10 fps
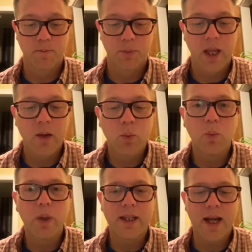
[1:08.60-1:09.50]
And when
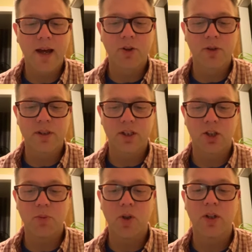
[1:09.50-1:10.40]
we gather into
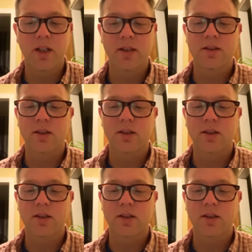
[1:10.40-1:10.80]
communities,